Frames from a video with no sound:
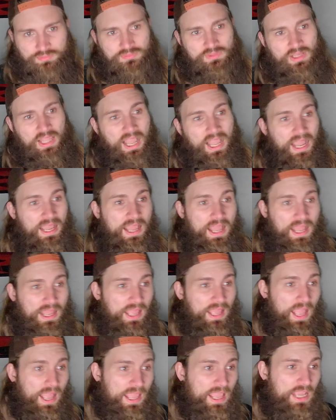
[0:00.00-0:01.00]
I,
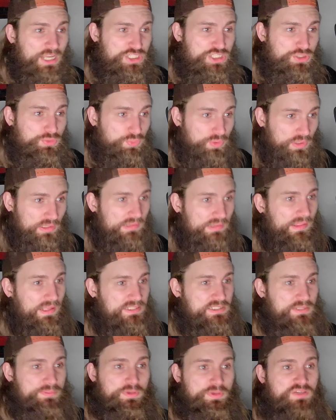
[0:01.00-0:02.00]
I, actually really
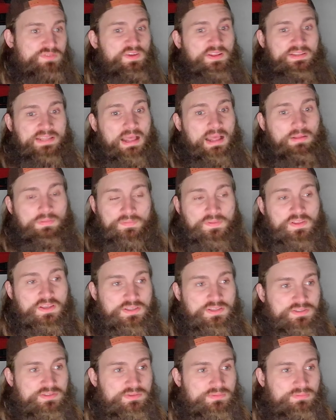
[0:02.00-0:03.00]
like Tamires Vidal in
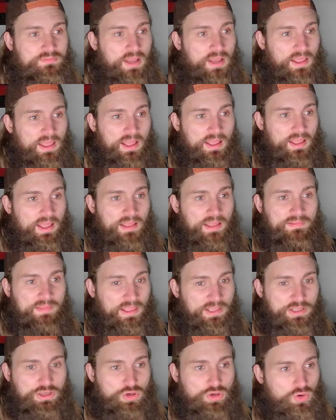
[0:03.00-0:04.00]
this. I, I, I,
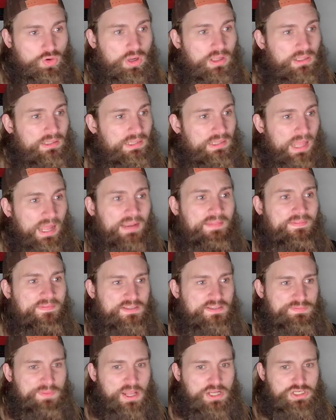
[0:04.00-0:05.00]
like her a lot in
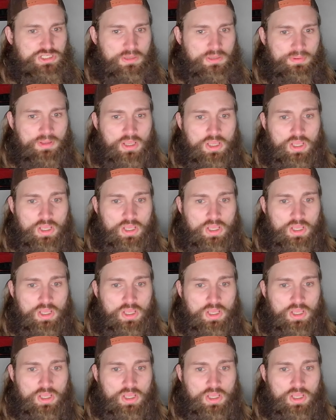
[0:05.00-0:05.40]
this matchup.